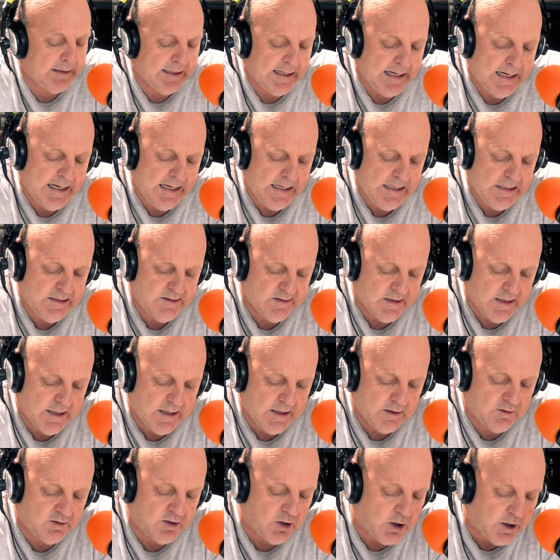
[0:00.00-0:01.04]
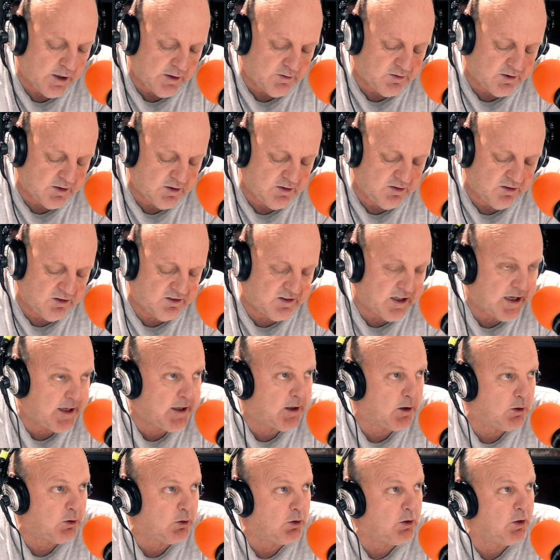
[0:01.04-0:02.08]
Adelaide's uh, Tyson
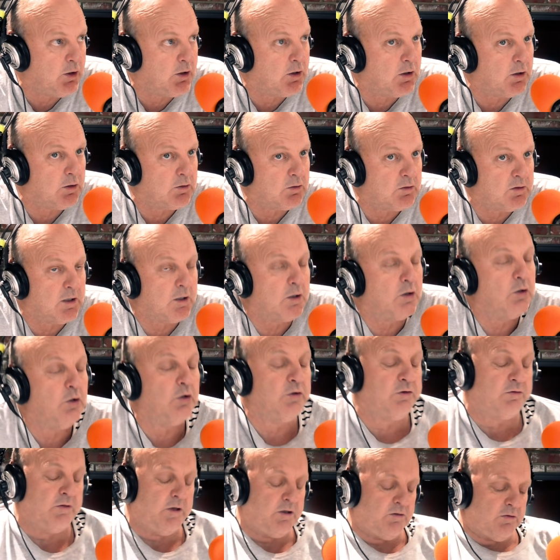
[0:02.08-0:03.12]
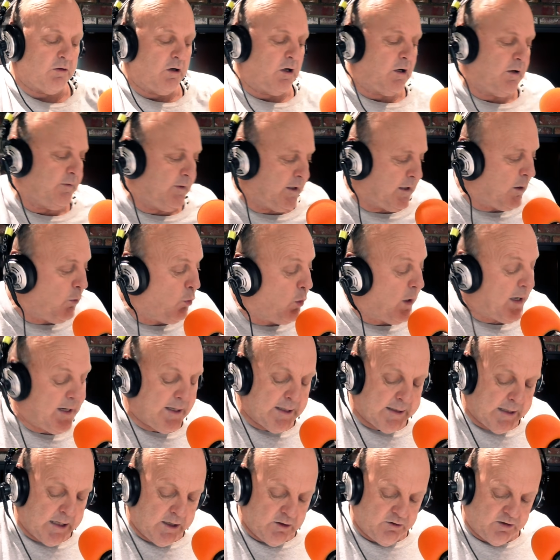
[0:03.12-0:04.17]
Stengle, who got uh, caught drink driving a
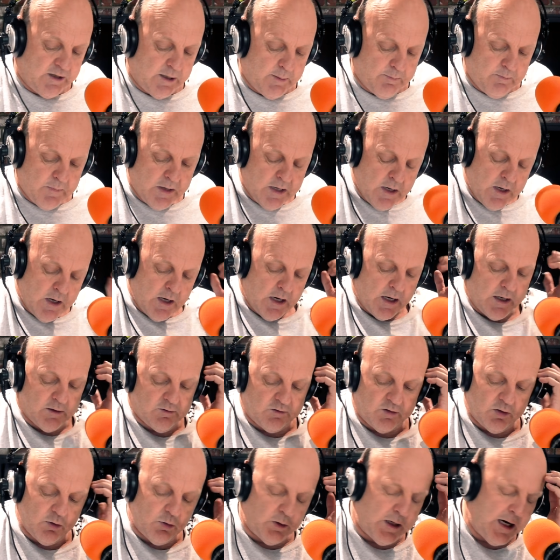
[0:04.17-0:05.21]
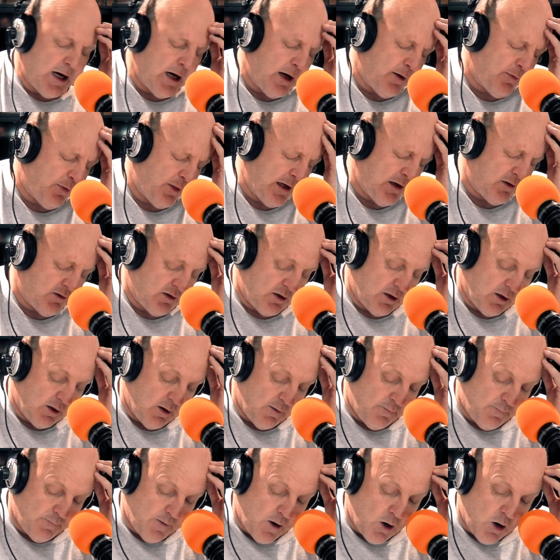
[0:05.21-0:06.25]
week ago, Jim, a two and a half thousand
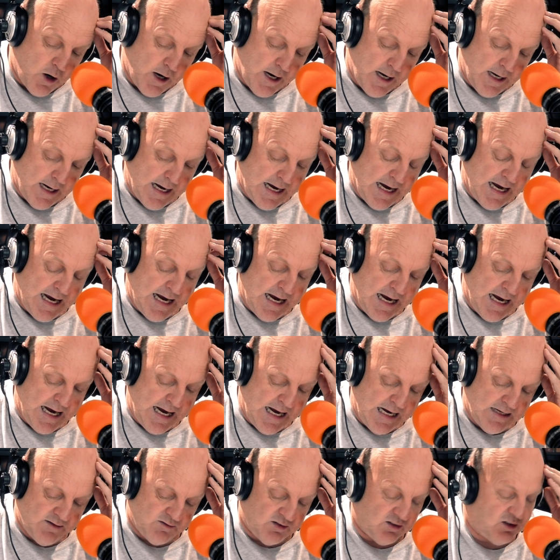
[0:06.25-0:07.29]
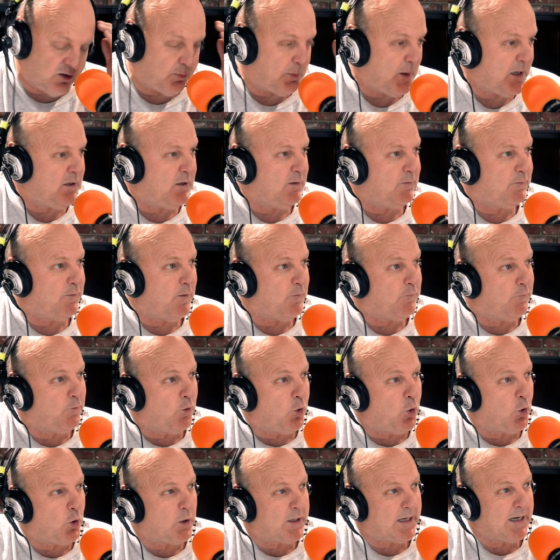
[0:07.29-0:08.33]
dollar fine and suspended for
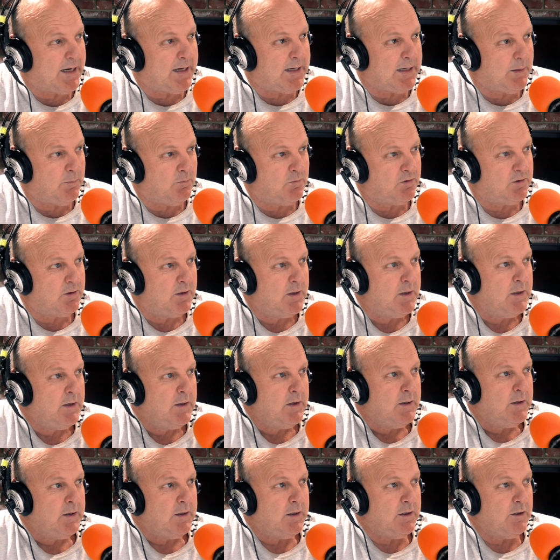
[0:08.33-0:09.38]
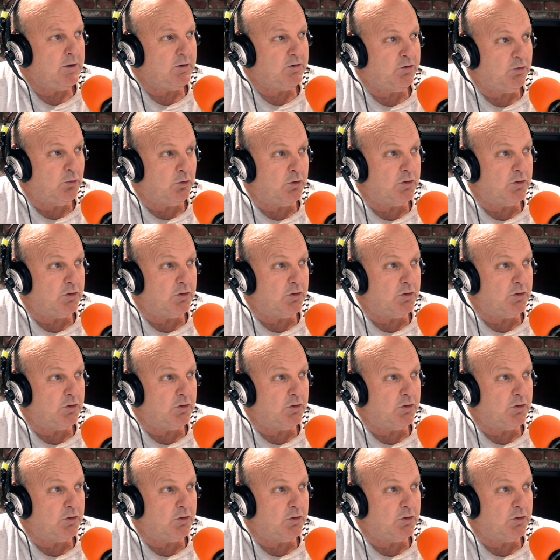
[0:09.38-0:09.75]
four games in a